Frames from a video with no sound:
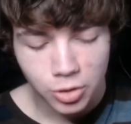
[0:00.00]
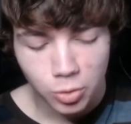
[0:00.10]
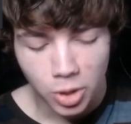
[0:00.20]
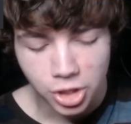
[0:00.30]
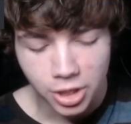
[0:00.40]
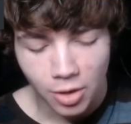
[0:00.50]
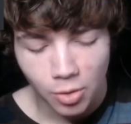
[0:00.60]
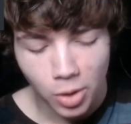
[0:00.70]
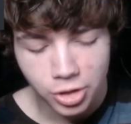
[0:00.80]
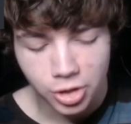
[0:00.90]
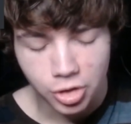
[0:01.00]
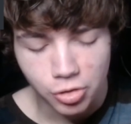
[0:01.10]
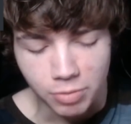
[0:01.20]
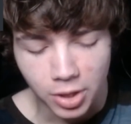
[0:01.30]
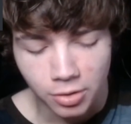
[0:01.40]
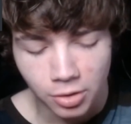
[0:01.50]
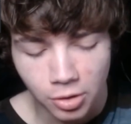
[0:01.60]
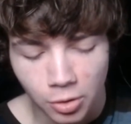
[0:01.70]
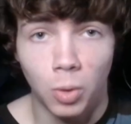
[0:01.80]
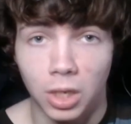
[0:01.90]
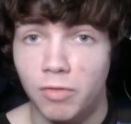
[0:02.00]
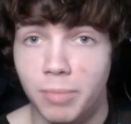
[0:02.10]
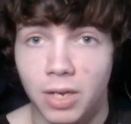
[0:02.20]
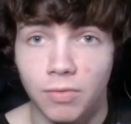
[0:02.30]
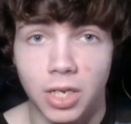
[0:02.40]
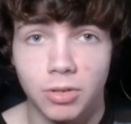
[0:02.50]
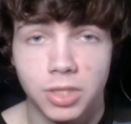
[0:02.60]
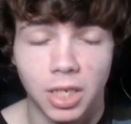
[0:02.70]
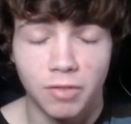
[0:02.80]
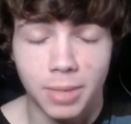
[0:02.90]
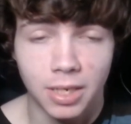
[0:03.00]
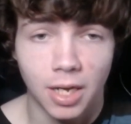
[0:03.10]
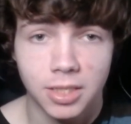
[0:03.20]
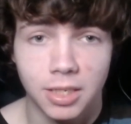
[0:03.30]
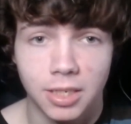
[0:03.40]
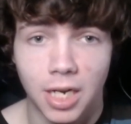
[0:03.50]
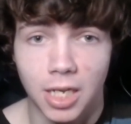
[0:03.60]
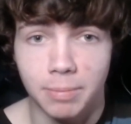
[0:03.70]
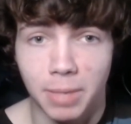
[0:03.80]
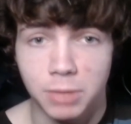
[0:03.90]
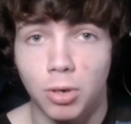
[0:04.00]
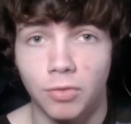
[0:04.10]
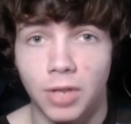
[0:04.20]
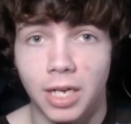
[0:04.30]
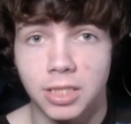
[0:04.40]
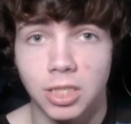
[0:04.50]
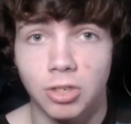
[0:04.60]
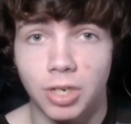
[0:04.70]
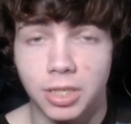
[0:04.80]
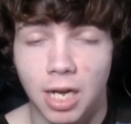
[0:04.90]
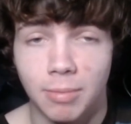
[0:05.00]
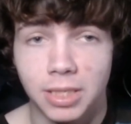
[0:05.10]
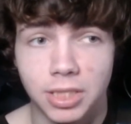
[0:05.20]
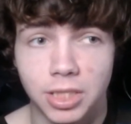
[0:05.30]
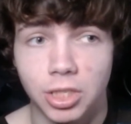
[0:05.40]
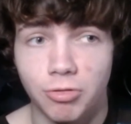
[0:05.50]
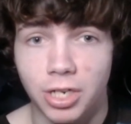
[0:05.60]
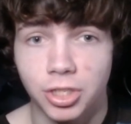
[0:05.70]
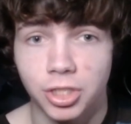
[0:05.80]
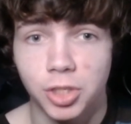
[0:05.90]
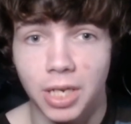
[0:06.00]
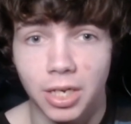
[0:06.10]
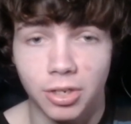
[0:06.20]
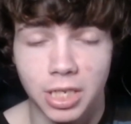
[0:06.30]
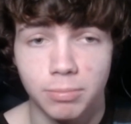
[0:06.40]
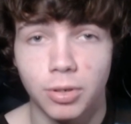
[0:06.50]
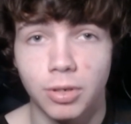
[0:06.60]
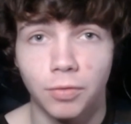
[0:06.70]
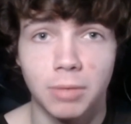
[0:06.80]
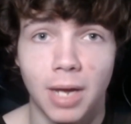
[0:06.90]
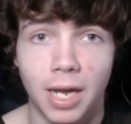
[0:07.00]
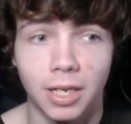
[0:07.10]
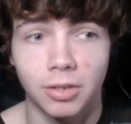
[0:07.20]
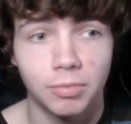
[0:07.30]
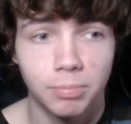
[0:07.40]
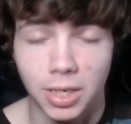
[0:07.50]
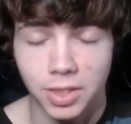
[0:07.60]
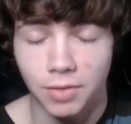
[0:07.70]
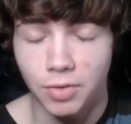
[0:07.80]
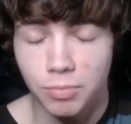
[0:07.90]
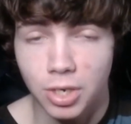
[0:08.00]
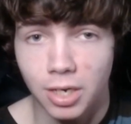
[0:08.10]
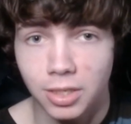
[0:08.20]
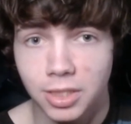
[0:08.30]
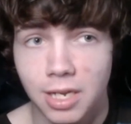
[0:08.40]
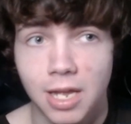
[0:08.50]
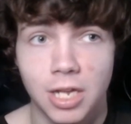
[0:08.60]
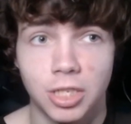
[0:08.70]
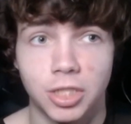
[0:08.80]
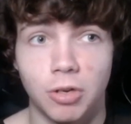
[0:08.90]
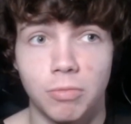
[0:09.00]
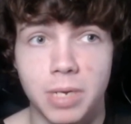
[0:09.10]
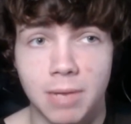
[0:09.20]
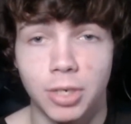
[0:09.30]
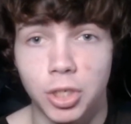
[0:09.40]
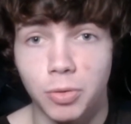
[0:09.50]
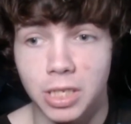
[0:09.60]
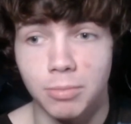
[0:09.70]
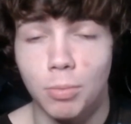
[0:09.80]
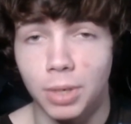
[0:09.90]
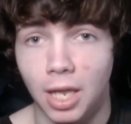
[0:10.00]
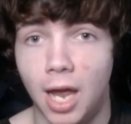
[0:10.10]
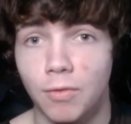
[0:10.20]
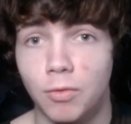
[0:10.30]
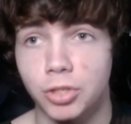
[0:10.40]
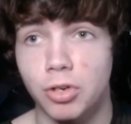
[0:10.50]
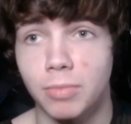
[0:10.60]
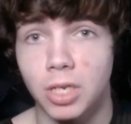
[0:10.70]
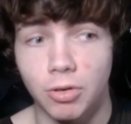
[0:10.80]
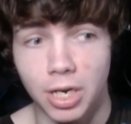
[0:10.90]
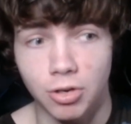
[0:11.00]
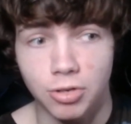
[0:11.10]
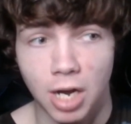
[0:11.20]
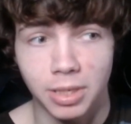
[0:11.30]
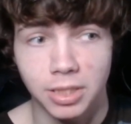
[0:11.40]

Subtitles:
An actual question now, why'd you start streaming? Well, I love making videos, I love making content, and the best part of that is seeing your guys' comments and seeing your reactions to it and getting all the input and feedback and positivity from you guys. So being able to do it in the moment live while streaming, you know, getting your